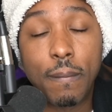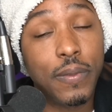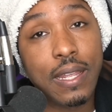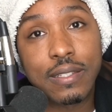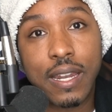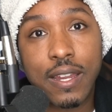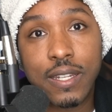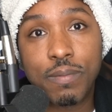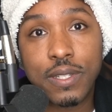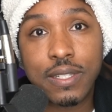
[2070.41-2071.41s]
things that
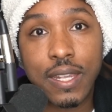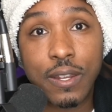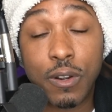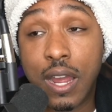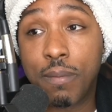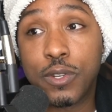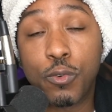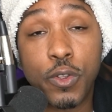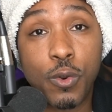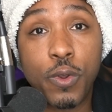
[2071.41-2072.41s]
iDubbbz is saying or I'm
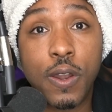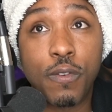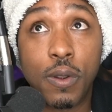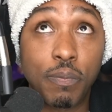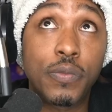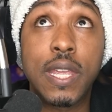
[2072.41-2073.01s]
doing or whatever,